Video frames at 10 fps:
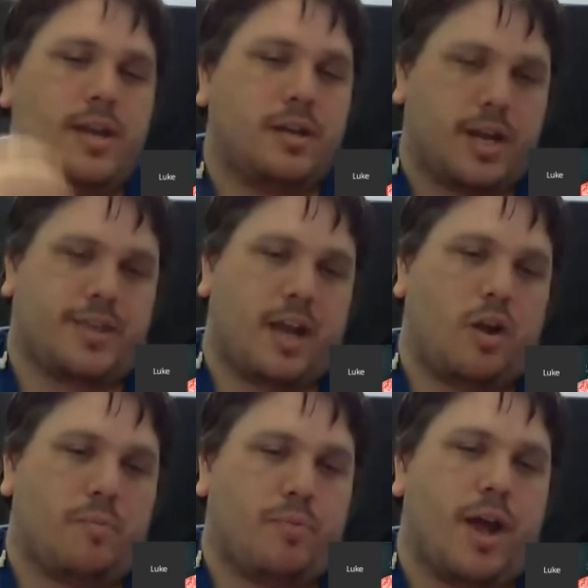you get that
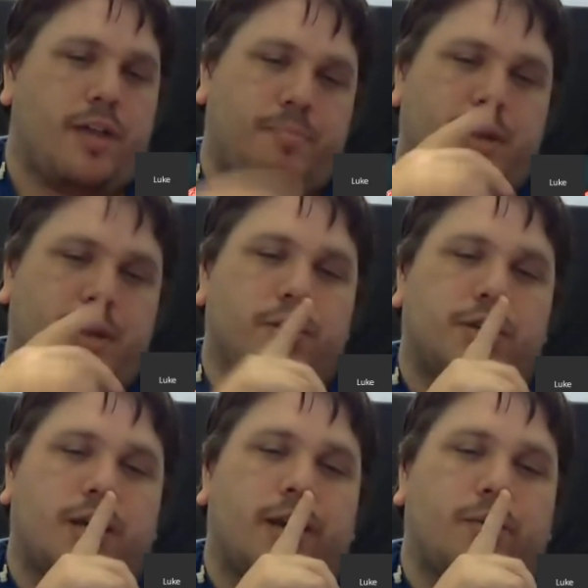low breath because
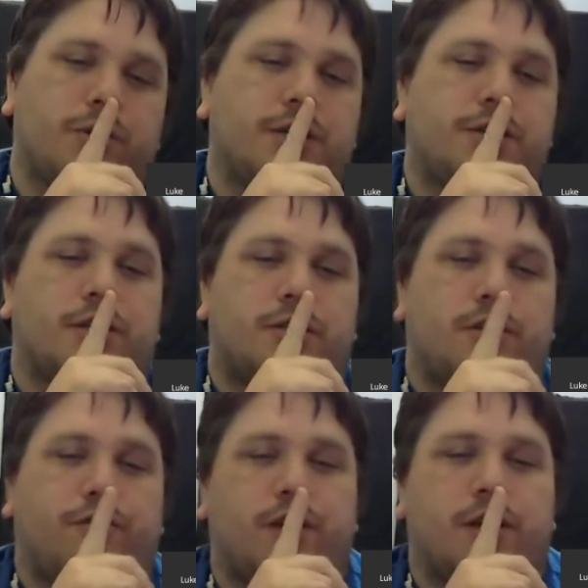you're getting resistance.
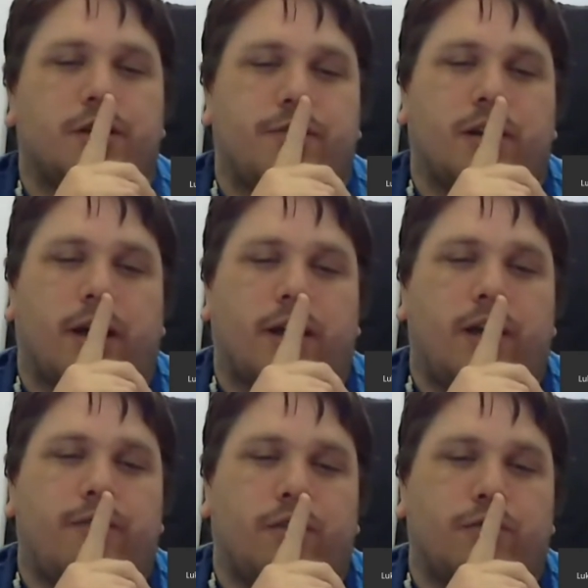Your finger's giving like a level of